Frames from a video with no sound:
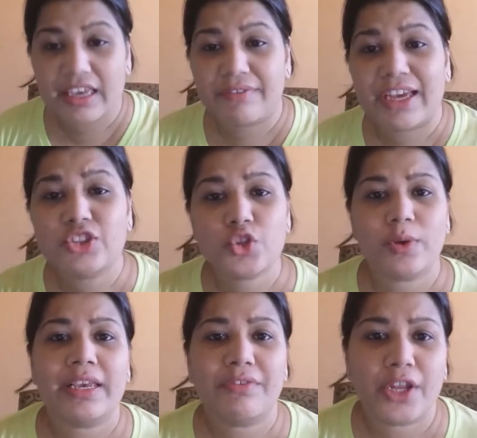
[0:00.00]

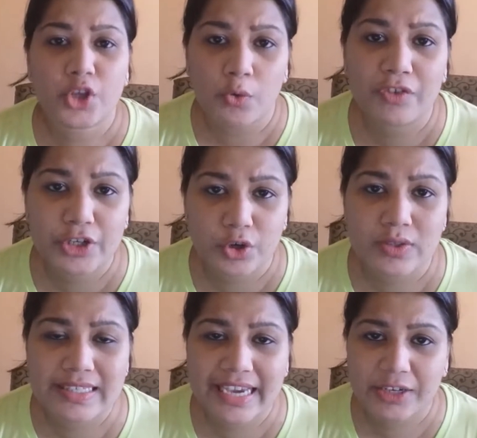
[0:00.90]
Eventually, when your
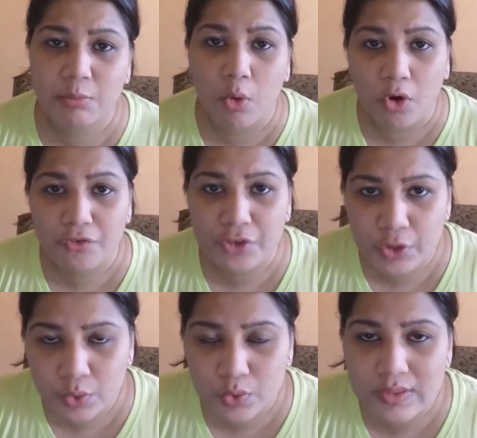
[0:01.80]
videos get more
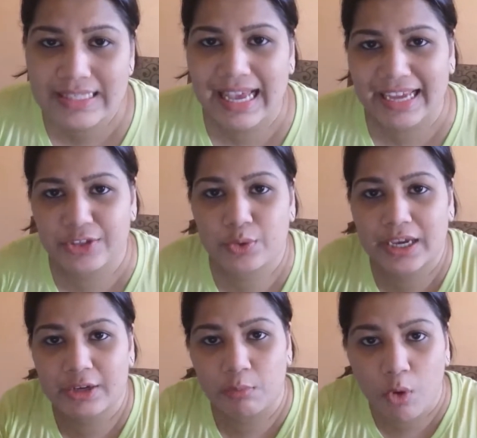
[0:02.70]
views and you
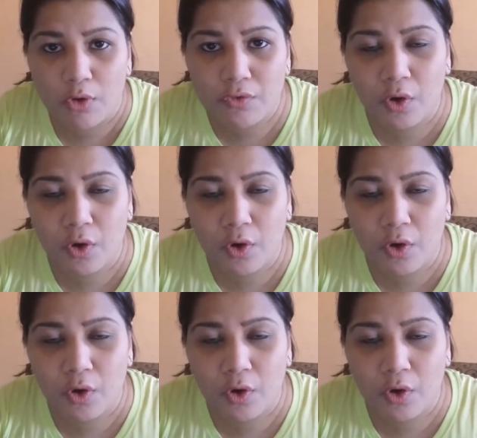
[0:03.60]
get more